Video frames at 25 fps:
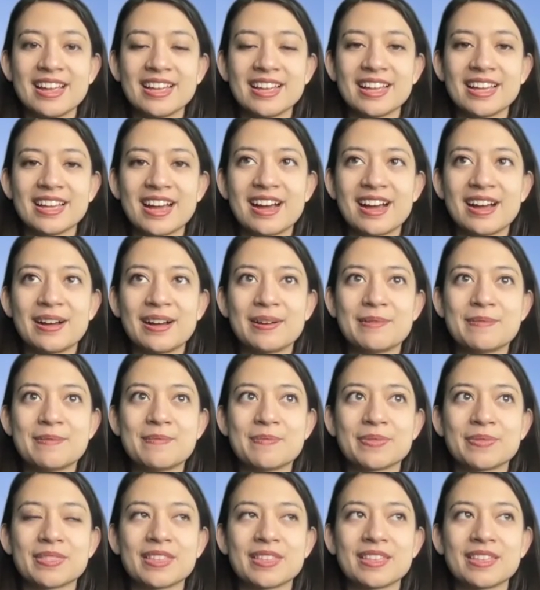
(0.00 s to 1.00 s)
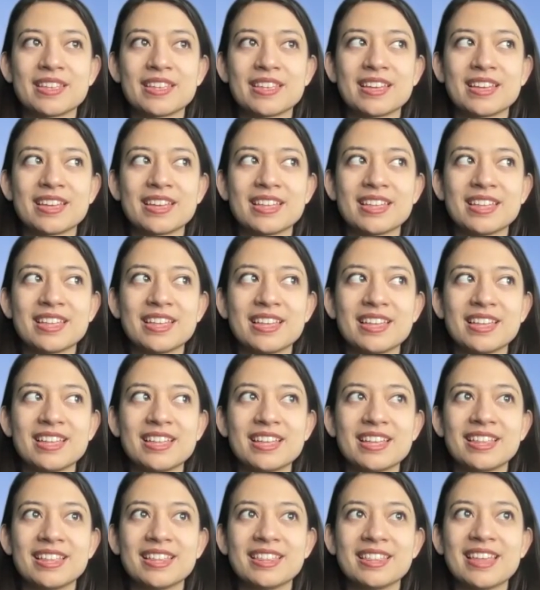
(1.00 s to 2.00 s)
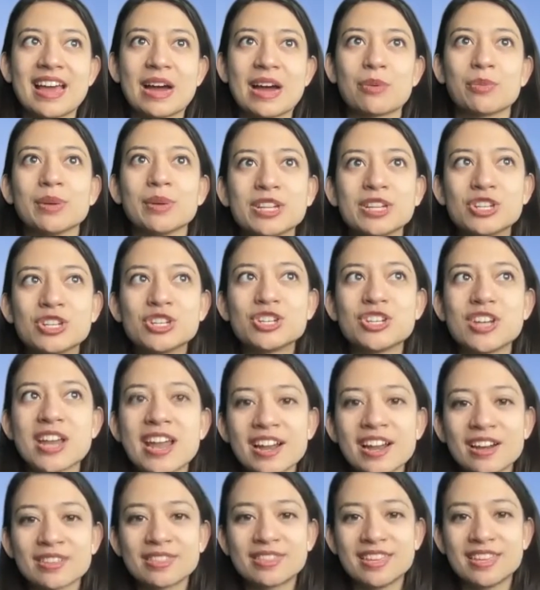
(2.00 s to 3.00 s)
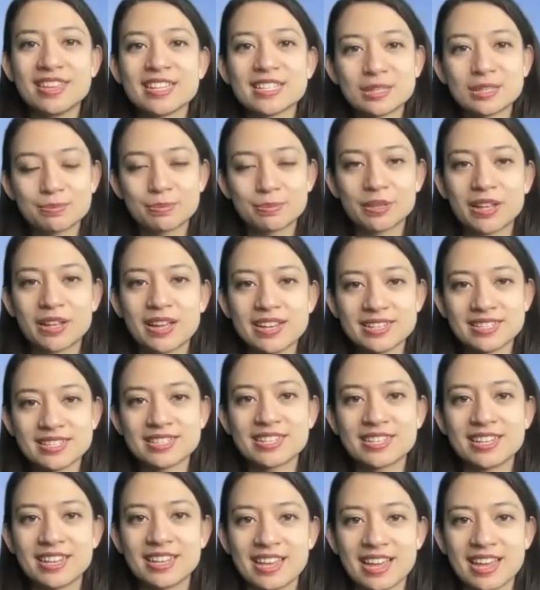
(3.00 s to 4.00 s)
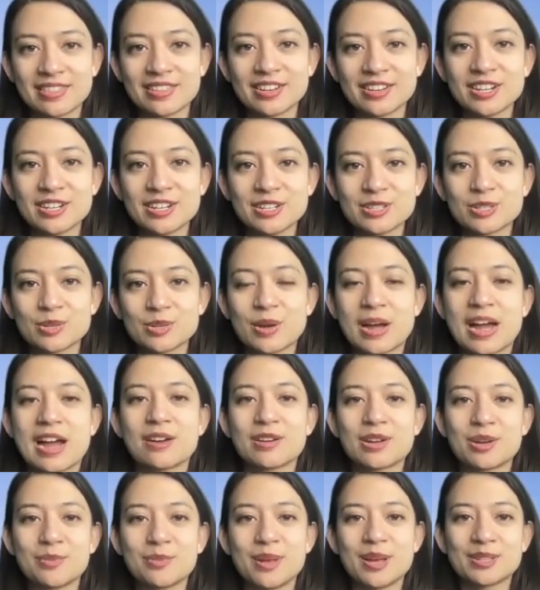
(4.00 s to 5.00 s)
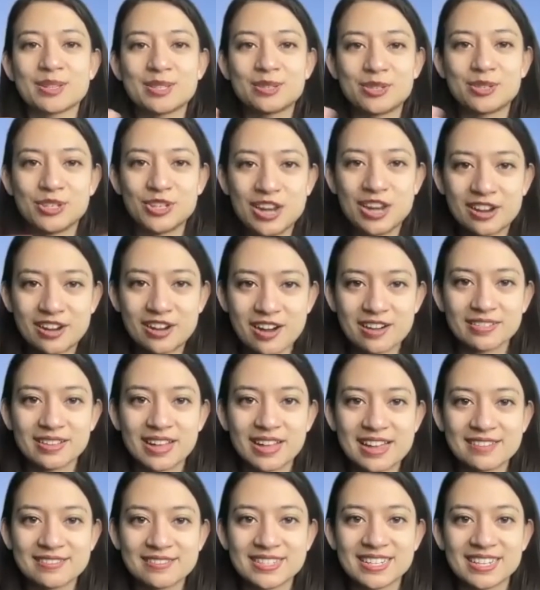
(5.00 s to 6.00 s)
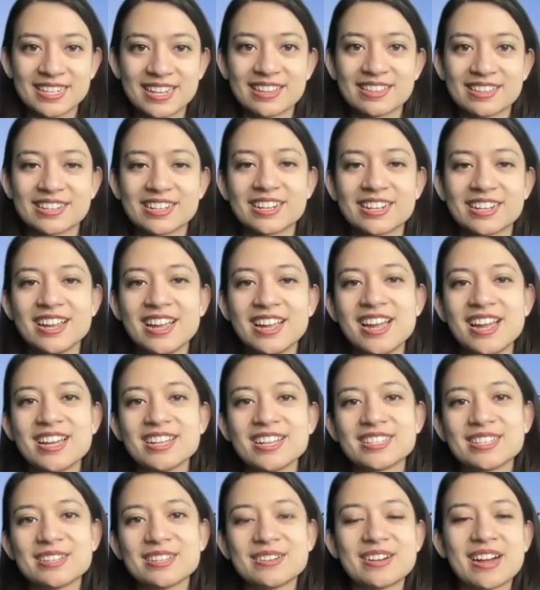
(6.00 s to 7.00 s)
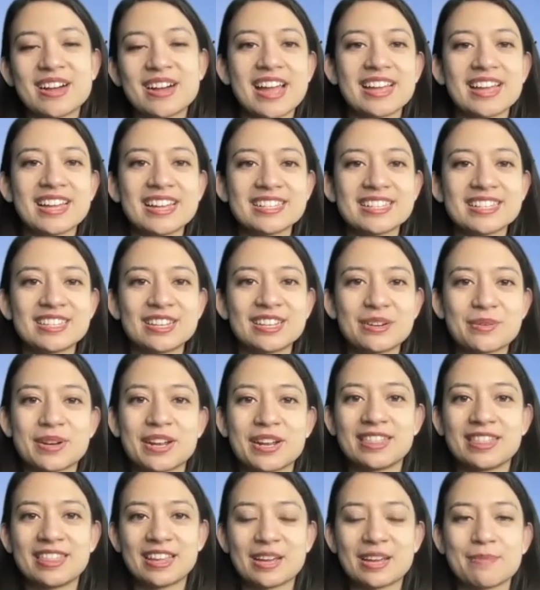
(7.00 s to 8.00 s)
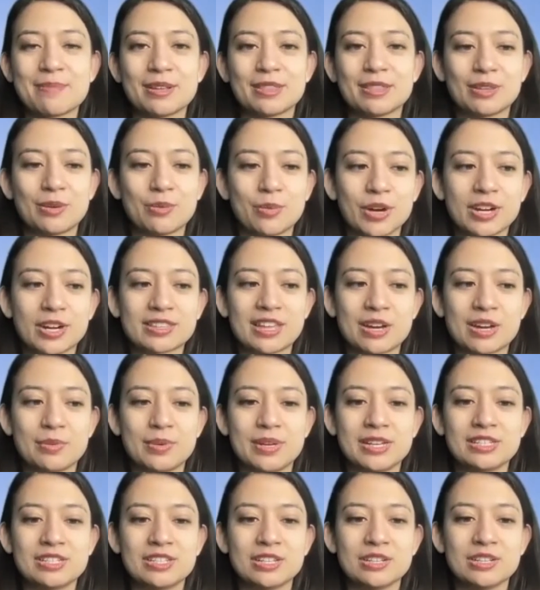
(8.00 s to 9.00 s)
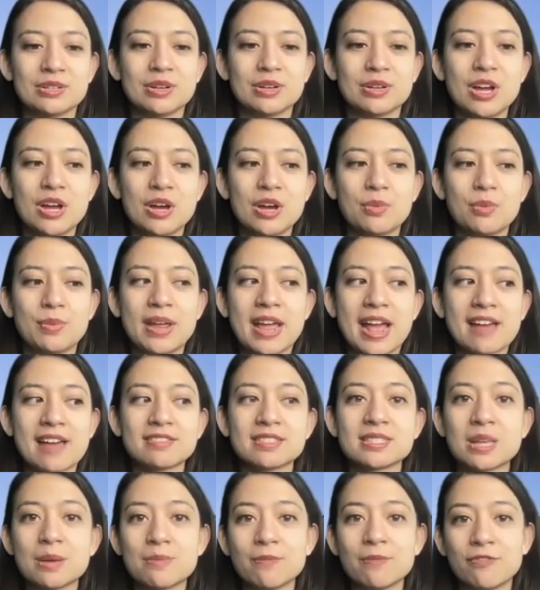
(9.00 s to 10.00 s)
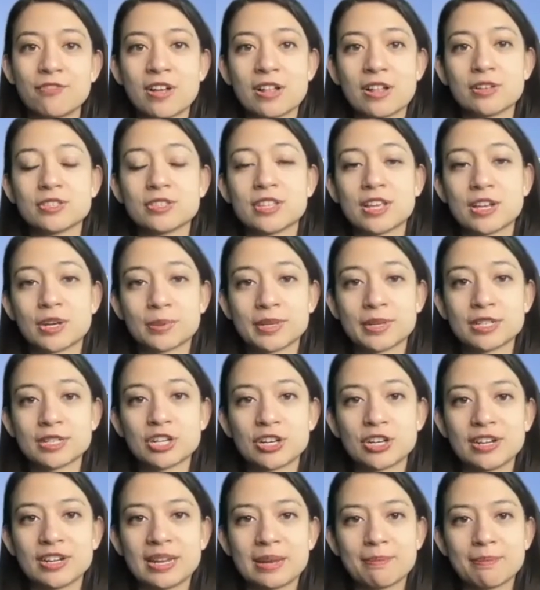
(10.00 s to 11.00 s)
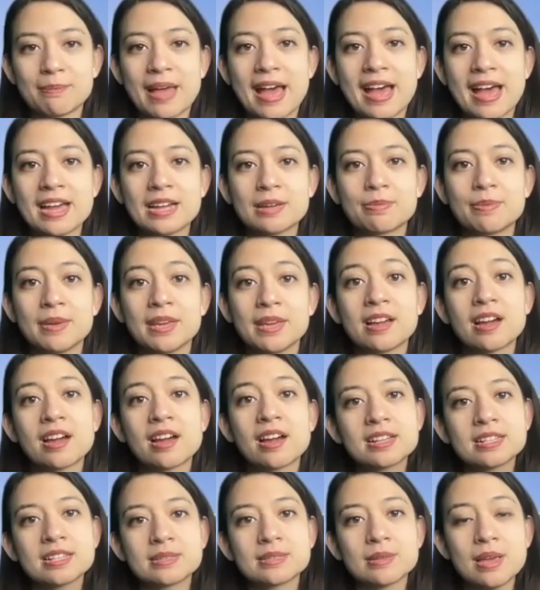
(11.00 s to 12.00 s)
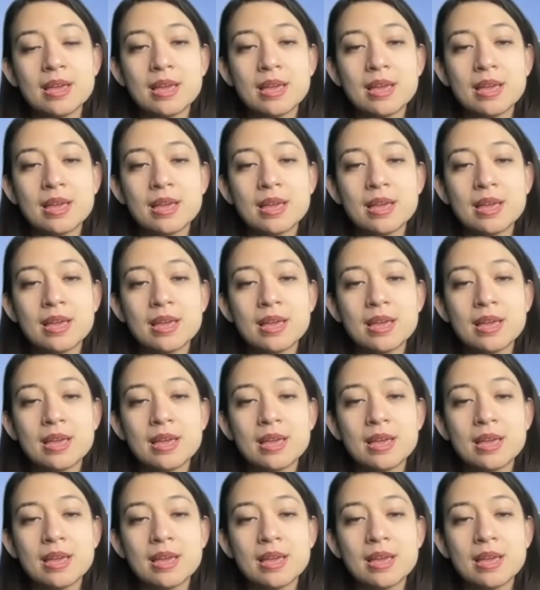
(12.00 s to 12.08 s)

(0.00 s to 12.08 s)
that we share this place together. So how can we also share our lives together? So I guess, when I think about the work that we do, we have some fellows that are returning back because